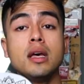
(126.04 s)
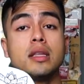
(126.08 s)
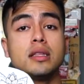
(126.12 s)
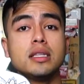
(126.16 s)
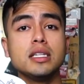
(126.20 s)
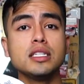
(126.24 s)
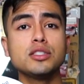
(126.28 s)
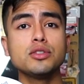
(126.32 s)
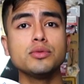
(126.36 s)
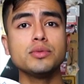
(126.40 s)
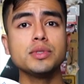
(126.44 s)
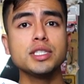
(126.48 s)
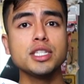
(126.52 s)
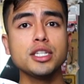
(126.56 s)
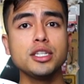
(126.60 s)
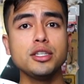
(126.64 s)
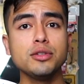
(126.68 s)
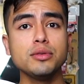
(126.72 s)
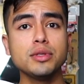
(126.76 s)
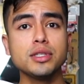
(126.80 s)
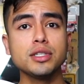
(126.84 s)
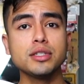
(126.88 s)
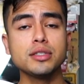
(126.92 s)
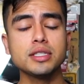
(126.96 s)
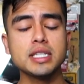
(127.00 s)
This one was a
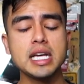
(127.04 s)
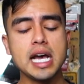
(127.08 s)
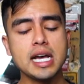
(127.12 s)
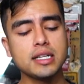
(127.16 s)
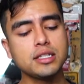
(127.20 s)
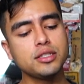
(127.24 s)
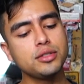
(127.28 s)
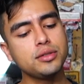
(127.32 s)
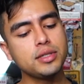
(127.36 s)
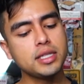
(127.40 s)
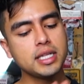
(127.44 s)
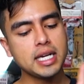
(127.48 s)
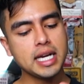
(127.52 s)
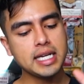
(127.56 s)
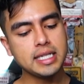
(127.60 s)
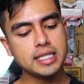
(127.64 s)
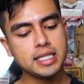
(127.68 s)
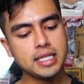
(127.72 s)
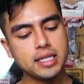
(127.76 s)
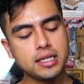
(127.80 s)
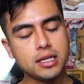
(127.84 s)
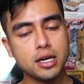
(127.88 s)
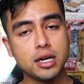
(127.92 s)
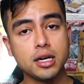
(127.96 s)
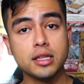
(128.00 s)
cute little tattoo that I
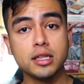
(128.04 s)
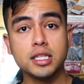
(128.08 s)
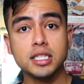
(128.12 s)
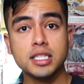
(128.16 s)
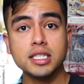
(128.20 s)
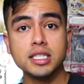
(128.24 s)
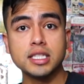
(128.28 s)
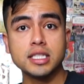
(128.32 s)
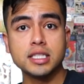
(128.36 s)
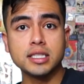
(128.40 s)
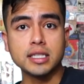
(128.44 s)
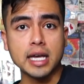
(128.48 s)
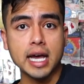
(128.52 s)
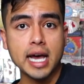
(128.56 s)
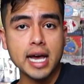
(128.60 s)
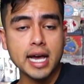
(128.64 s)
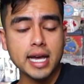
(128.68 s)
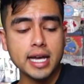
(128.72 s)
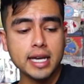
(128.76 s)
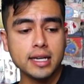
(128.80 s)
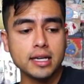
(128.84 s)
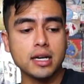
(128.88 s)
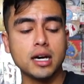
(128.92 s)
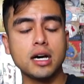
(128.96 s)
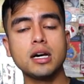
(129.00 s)
did on the
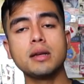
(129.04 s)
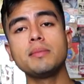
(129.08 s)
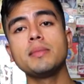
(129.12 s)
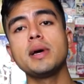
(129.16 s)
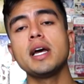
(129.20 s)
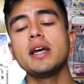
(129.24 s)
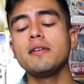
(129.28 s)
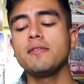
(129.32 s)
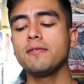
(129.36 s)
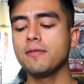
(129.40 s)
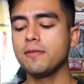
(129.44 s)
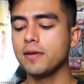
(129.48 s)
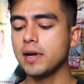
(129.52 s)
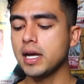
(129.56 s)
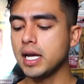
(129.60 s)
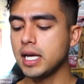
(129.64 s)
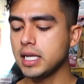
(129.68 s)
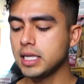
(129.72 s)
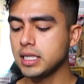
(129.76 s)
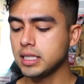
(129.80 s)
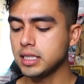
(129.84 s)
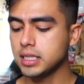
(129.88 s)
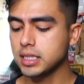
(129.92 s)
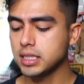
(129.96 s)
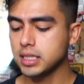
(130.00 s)
side on my
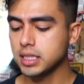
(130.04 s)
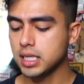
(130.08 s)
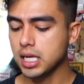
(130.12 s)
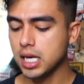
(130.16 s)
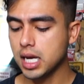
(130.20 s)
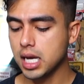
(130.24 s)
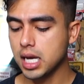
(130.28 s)
friend's,